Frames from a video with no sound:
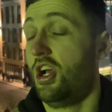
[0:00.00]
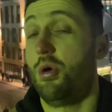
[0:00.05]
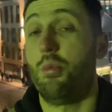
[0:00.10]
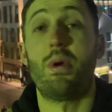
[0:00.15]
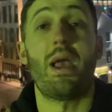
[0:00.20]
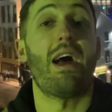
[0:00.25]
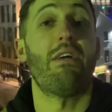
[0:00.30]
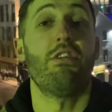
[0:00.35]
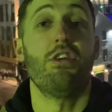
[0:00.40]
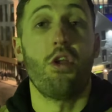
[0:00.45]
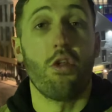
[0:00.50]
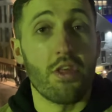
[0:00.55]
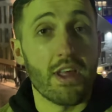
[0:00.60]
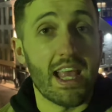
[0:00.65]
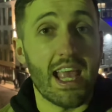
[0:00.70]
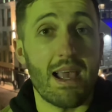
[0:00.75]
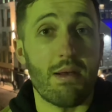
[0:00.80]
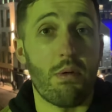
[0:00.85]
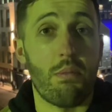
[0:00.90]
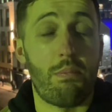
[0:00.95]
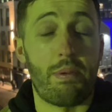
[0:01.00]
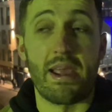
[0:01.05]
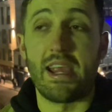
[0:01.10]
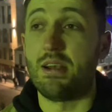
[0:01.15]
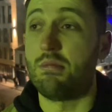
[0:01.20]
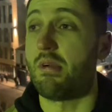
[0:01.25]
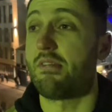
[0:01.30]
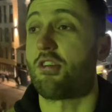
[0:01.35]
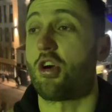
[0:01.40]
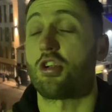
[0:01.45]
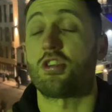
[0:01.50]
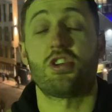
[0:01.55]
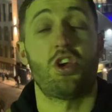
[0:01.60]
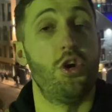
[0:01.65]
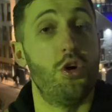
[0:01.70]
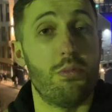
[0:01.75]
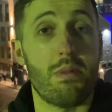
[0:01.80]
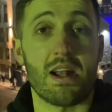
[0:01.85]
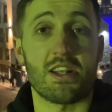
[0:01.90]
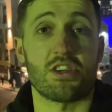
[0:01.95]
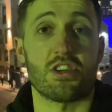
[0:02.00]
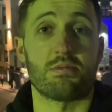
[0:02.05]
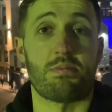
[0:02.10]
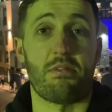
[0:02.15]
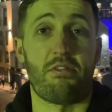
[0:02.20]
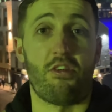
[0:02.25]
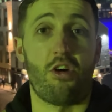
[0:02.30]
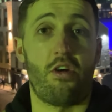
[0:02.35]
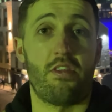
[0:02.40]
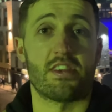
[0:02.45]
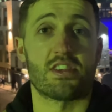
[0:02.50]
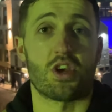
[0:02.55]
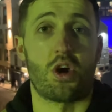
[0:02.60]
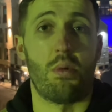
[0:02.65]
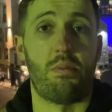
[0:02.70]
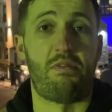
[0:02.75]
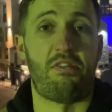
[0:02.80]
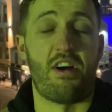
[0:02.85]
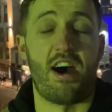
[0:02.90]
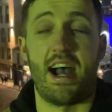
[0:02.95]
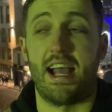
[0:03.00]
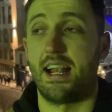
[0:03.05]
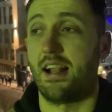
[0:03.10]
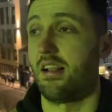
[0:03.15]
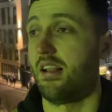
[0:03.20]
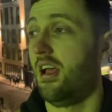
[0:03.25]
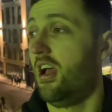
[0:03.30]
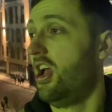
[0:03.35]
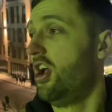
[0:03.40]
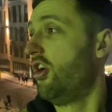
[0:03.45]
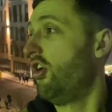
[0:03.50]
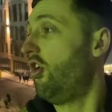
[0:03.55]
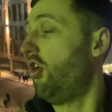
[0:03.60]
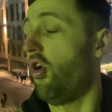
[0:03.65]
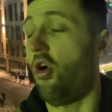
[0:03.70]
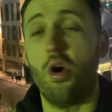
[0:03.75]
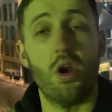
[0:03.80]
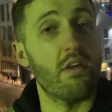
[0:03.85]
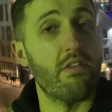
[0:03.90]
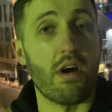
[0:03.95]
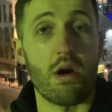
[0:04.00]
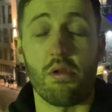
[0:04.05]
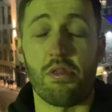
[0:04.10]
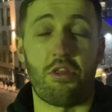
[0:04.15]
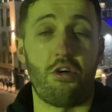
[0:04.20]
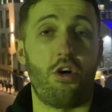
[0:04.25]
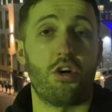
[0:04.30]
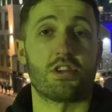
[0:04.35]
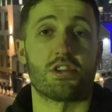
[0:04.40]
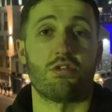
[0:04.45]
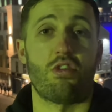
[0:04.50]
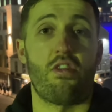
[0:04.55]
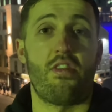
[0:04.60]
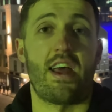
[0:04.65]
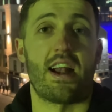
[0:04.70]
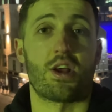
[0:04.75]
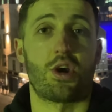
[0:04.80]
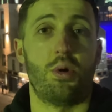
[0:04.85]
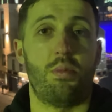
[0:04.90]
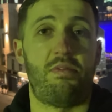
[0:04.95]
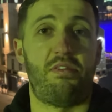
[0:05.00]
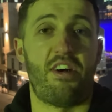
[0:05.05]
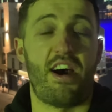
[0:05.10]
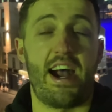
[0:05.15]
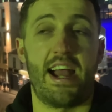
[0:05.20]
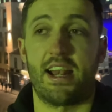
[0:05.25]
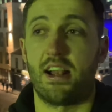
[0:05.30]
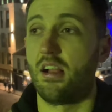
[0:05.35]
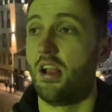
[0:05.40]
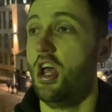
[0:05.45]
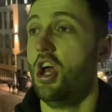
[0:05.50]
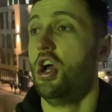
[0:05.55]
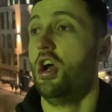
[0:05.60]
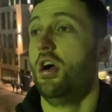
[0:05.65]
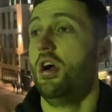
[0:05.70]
We are another game unbeaten. We've got two matches before this cup final. All of our thoughts are on that cup final.